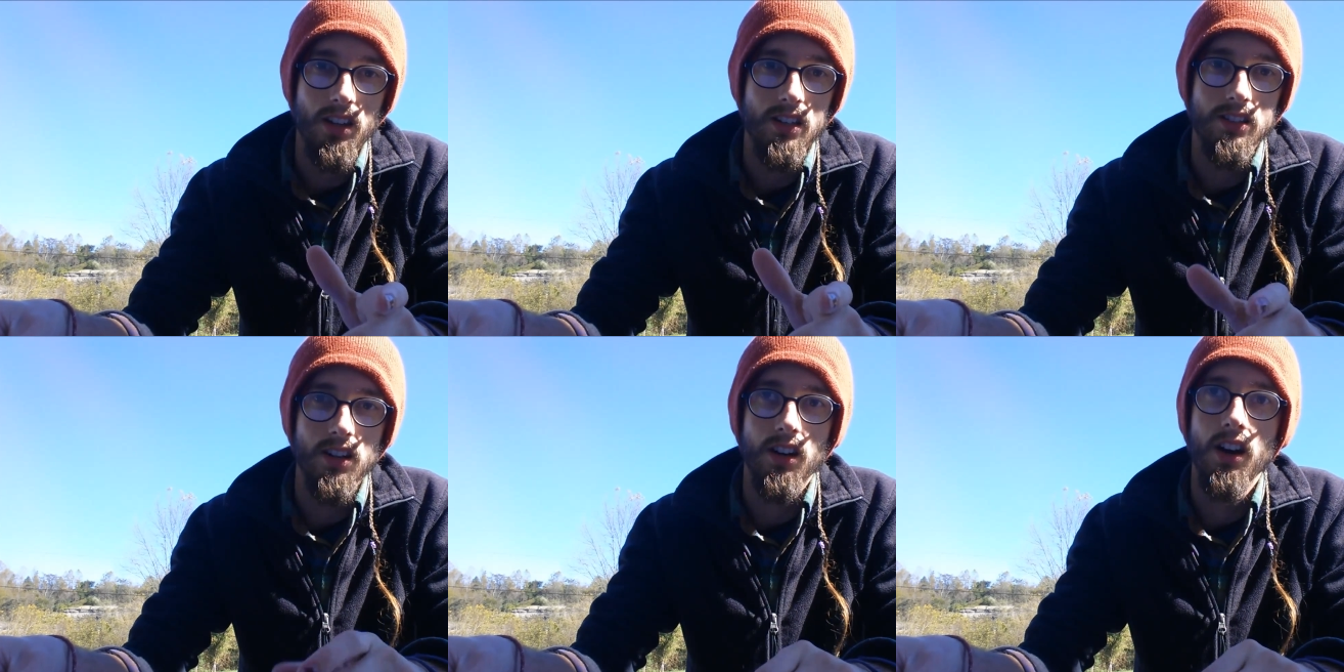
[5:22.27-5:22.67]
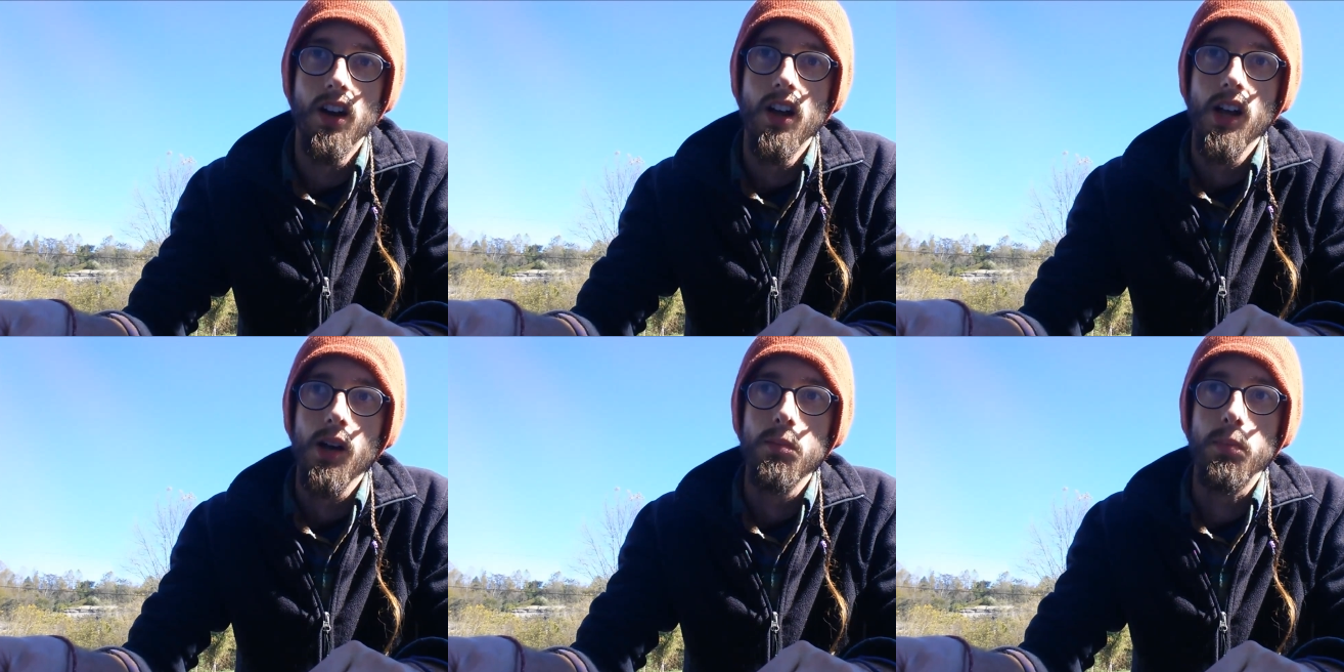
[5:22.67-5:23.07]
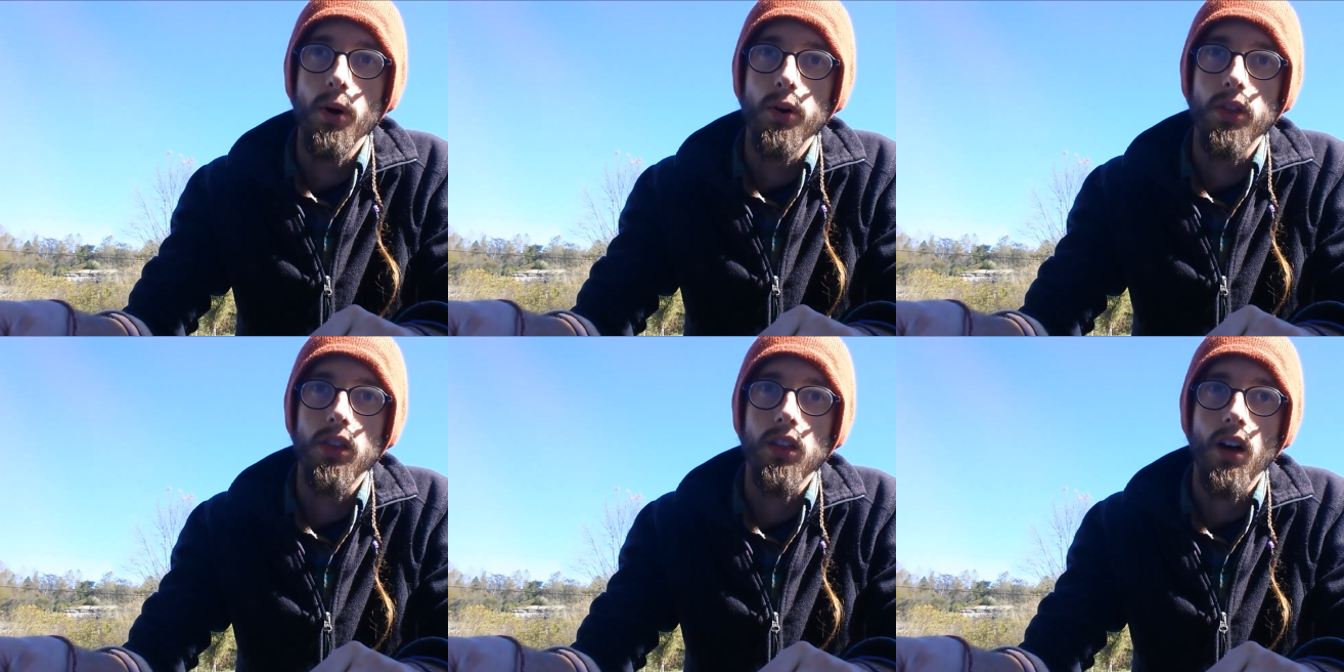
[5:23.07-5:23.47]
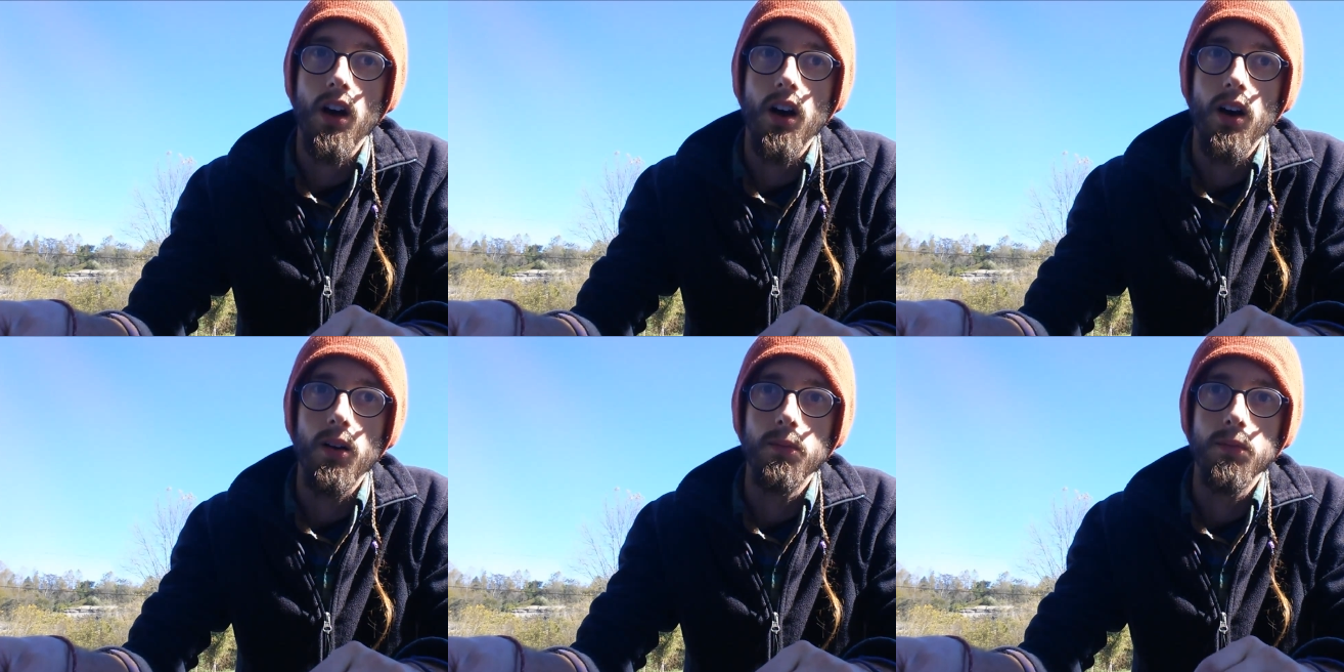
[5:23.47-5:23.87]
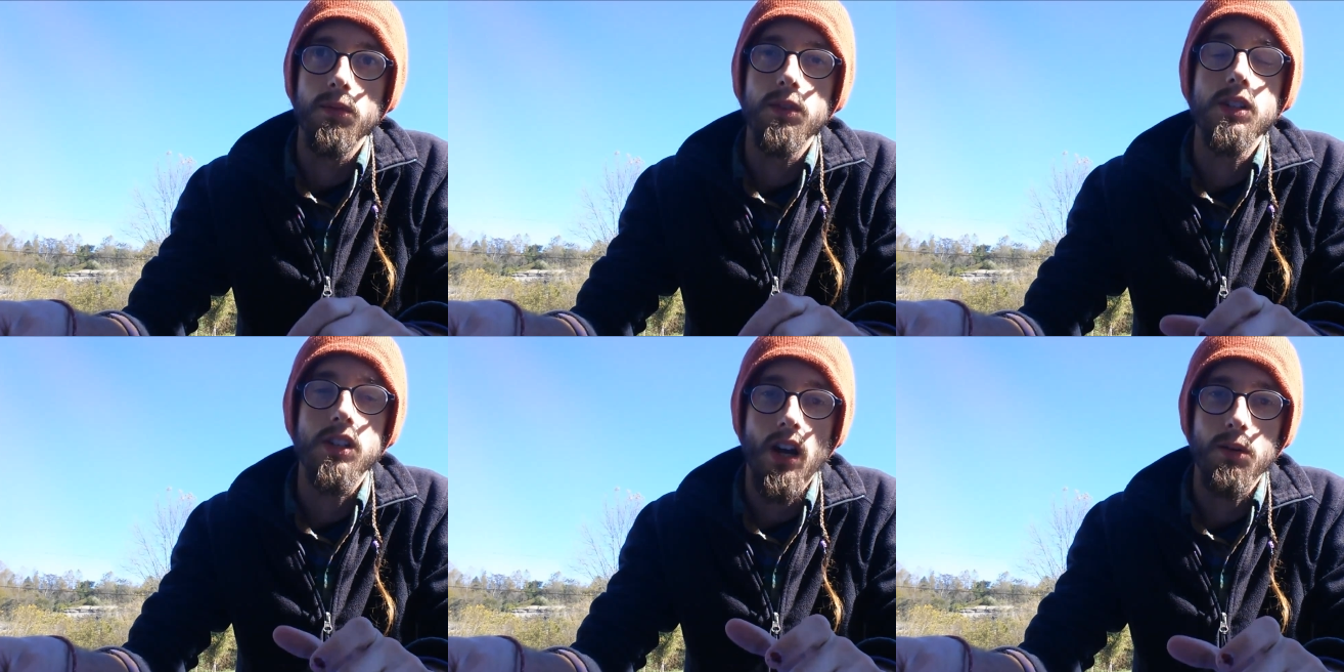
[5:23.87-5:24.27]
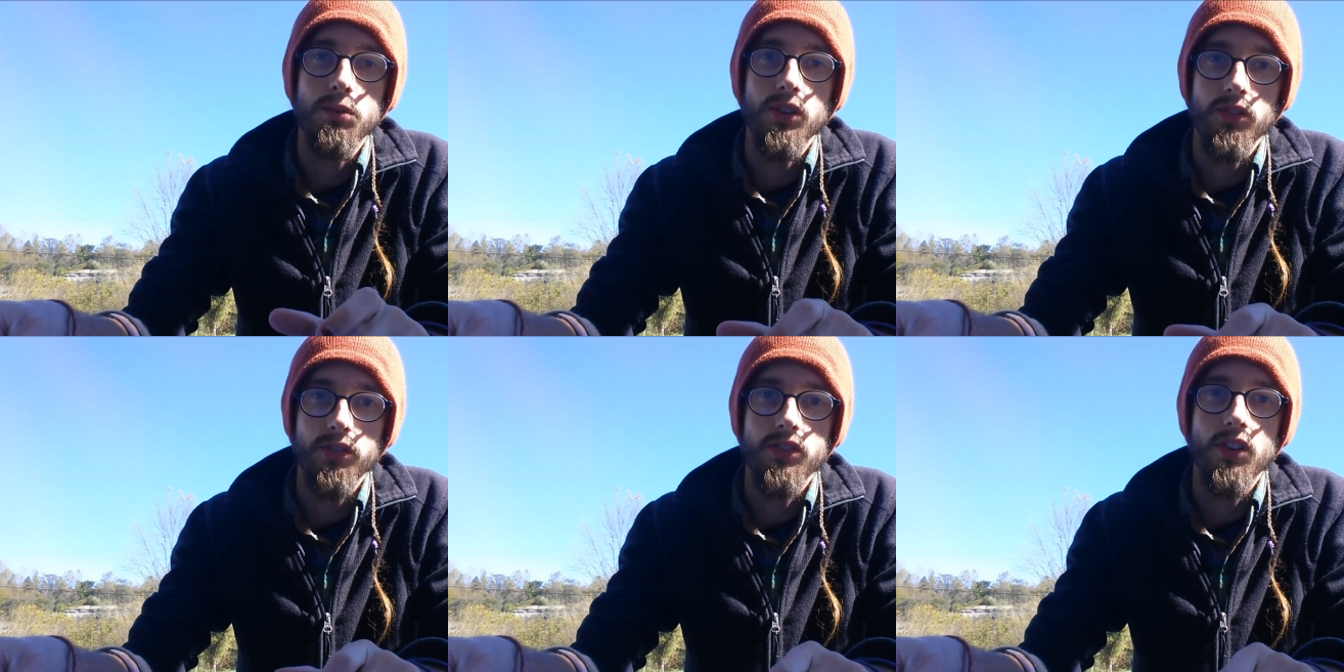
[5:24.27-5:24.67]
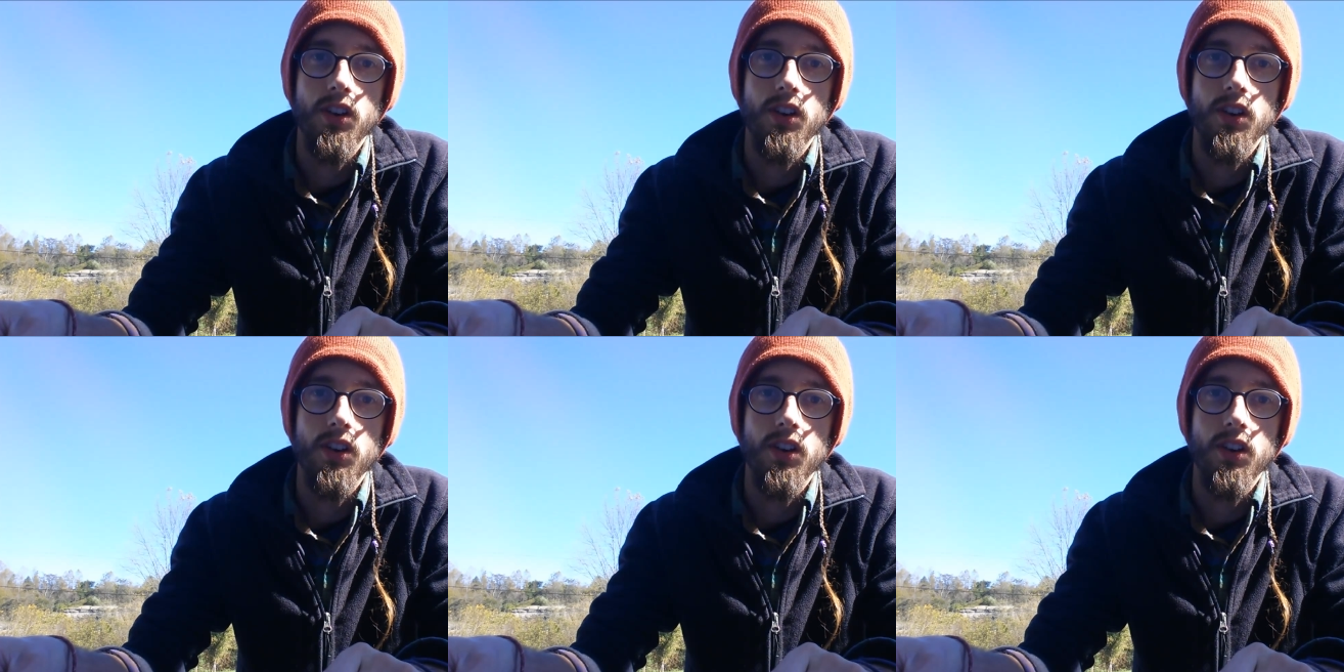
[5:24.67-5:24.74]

These are both types of